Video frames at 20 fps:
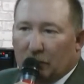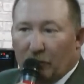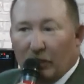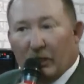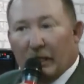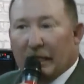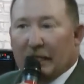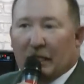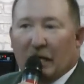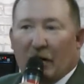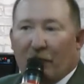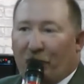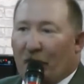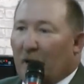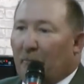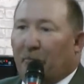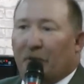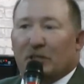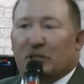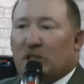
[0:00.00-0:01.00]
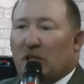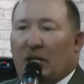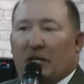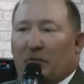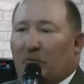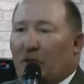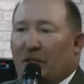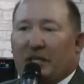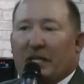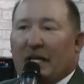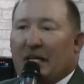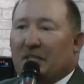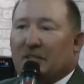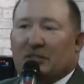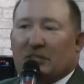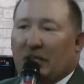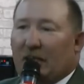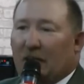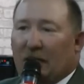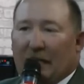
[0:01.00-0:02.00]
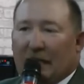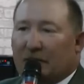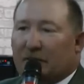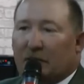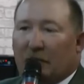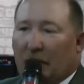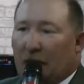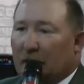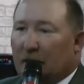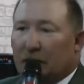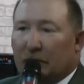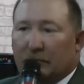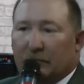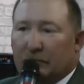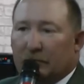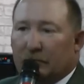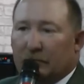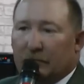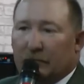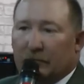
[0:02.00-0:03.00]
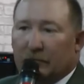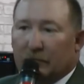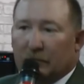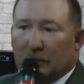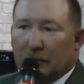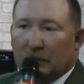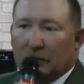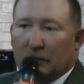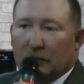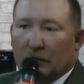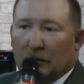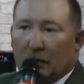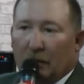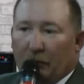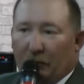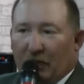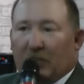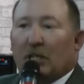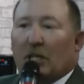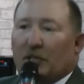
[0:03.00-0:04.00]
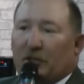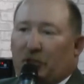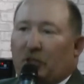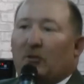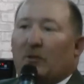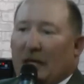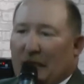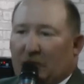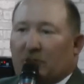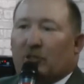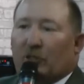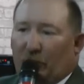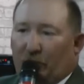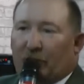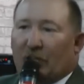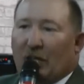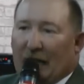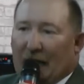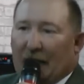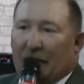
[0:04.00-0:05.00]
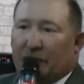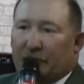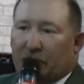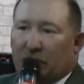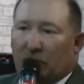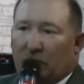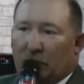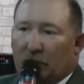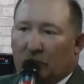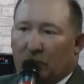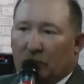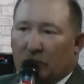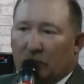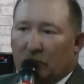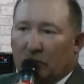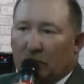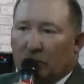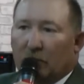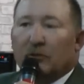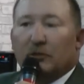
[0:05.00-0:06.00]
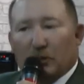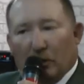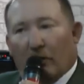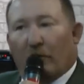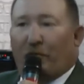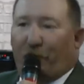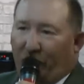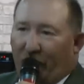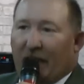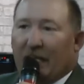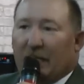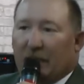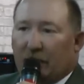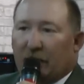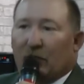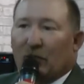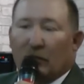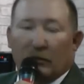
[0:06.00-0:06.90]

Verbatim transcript: Brother Adolf, I appreciated what you had to say last night. Because you exercised your faith.